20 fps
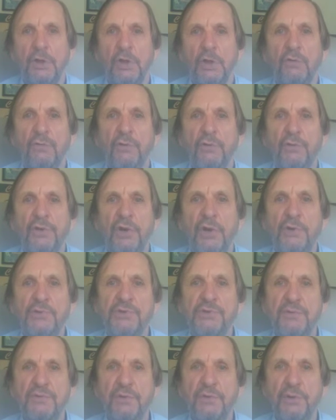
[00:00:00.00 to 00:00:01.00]
For
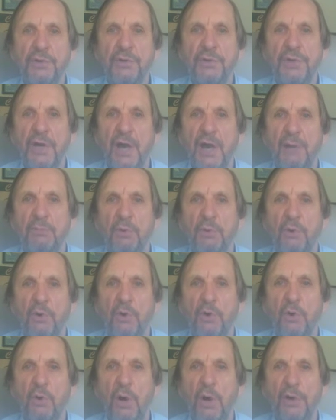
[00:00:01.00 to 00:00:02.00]
those of you that are more
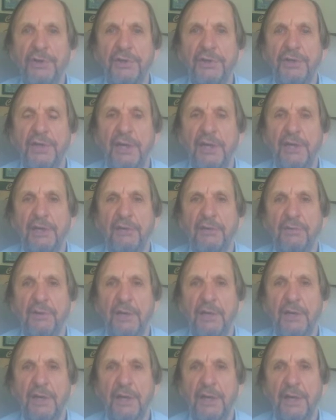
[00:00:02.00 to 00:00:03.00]

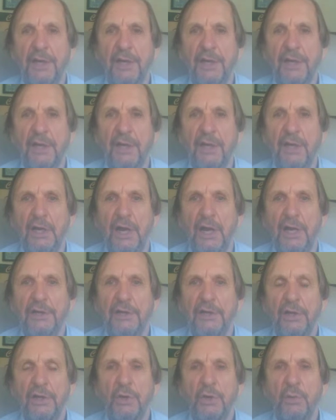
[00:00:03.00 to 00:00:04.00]
quantitatively
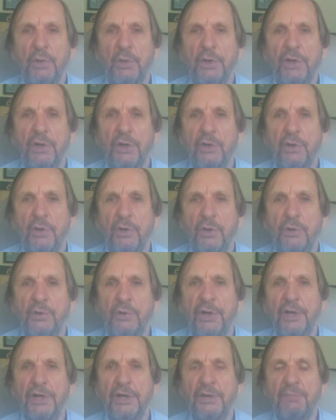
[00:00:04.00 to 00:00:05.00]
inclined, we include
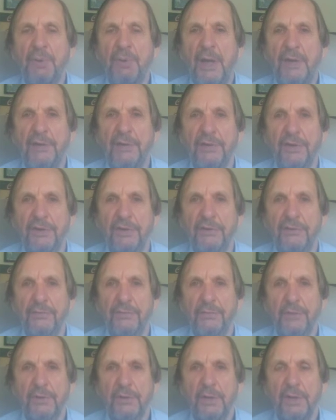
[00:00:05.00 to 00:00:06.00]
an
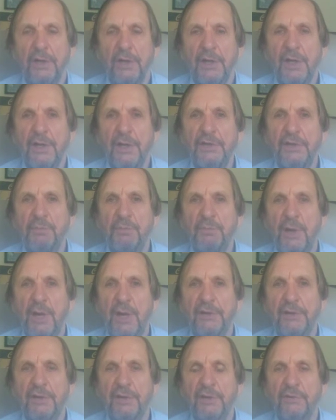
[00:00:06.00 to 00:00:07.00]
appendix. In the
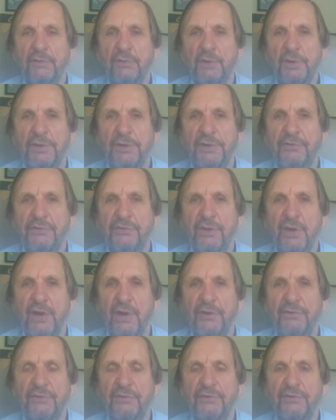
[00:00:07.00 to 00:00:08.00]
appendix, we
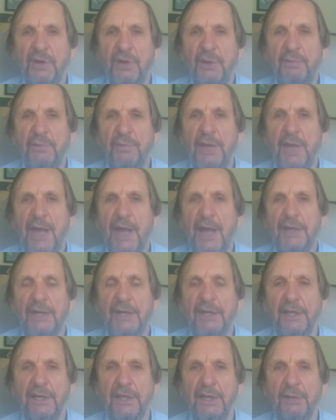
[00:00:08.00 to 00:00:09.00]
discuss some of the
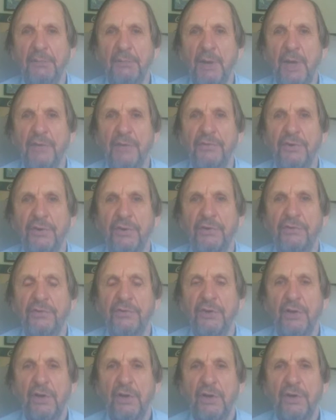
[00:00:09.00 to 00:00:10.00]
analytic
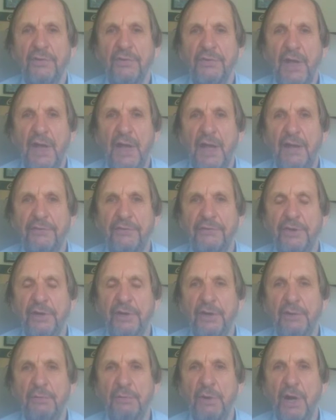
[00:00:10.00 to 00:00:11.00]
methods that
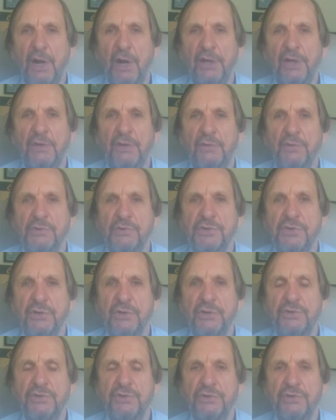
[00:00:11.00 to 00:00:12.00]
marketing
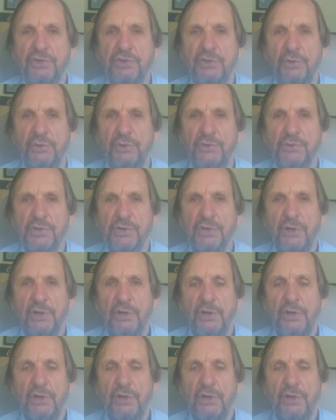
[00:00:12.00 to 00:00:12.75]
researchers use.